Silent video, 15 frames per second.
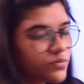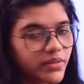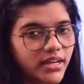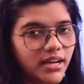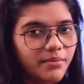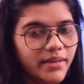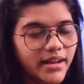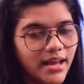to
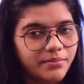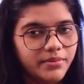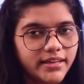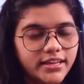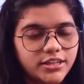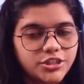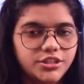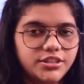become an
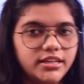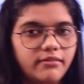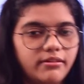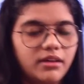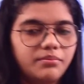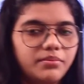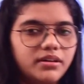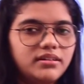application
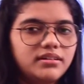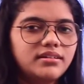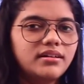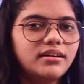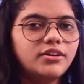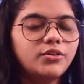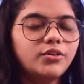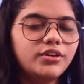developer,
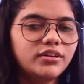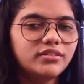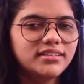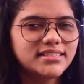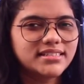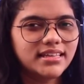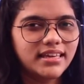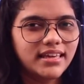note down
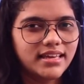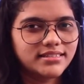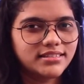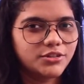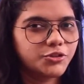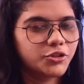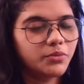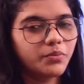these key
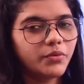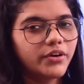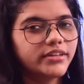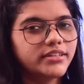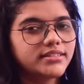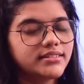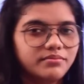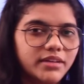essential
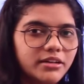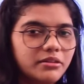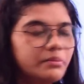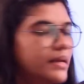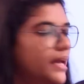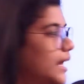points. It will be